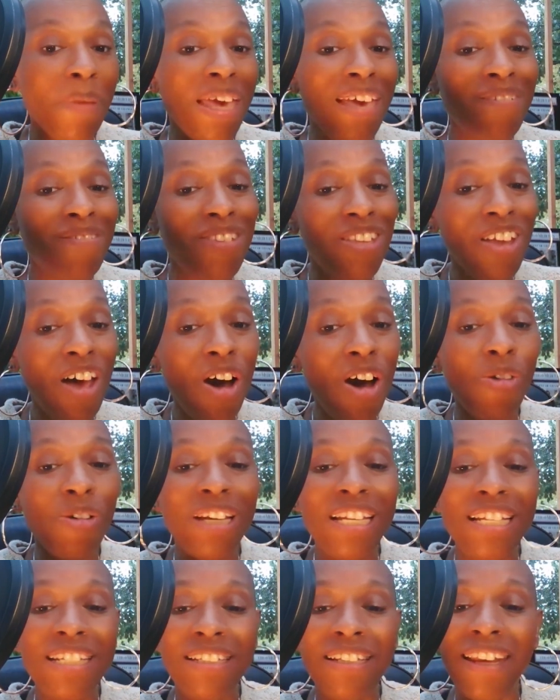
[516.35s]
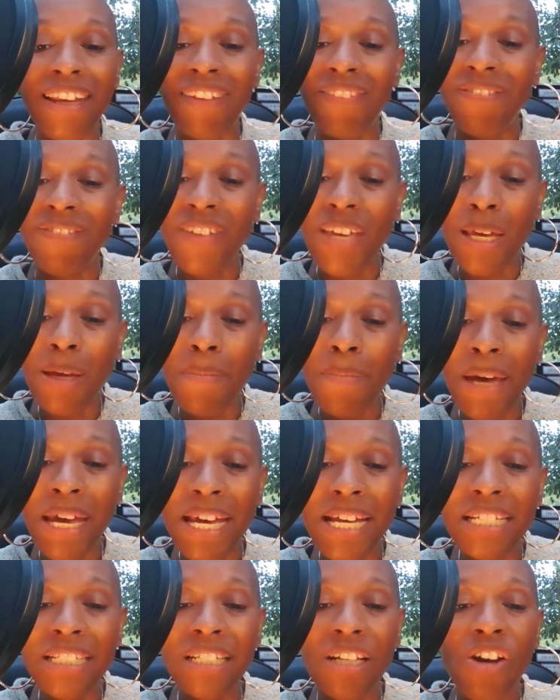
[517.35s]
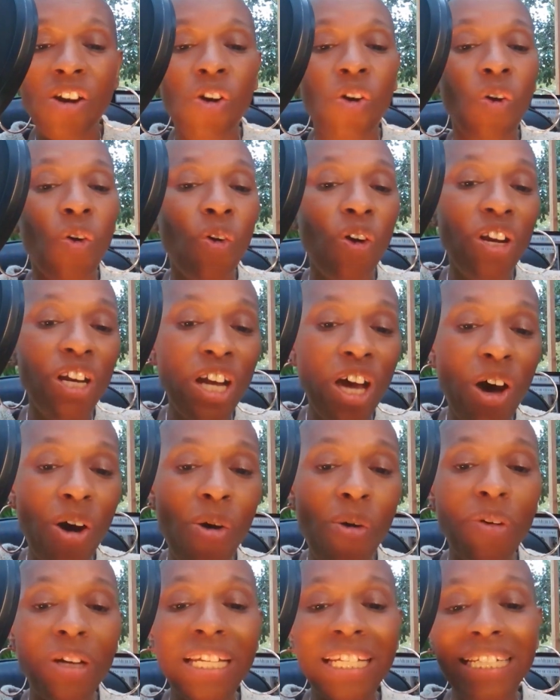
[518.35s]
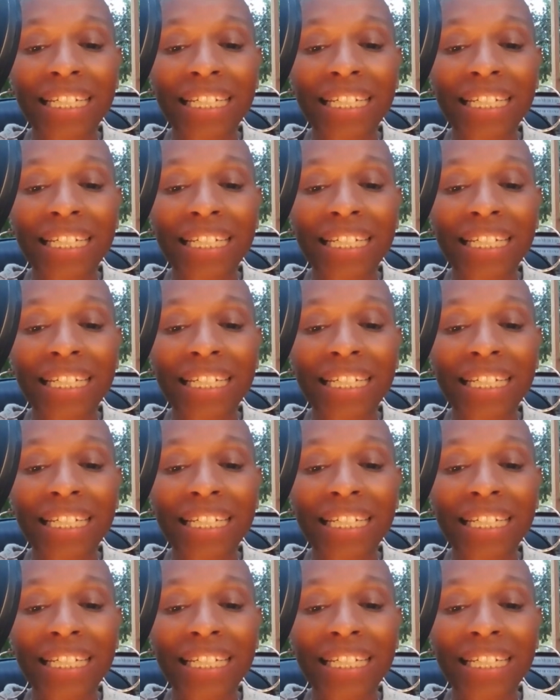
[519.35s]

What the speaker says: If so, is it a fee-based or no?